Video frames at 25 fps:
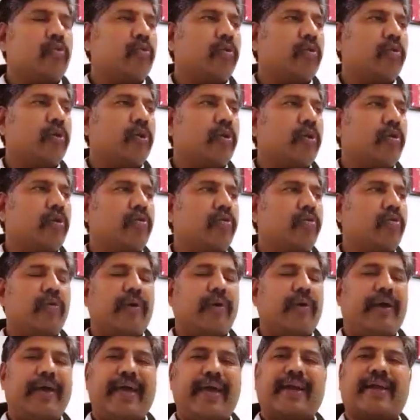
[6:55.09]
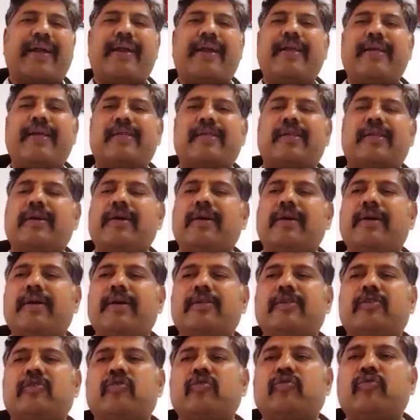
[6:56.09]
to you know to air
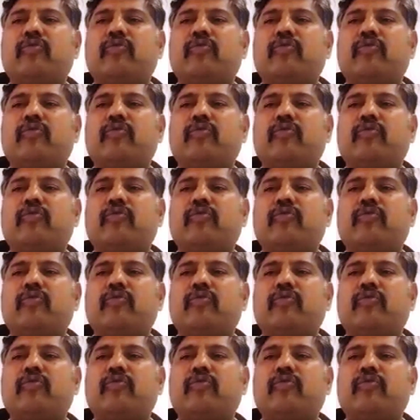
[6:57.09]
conditioners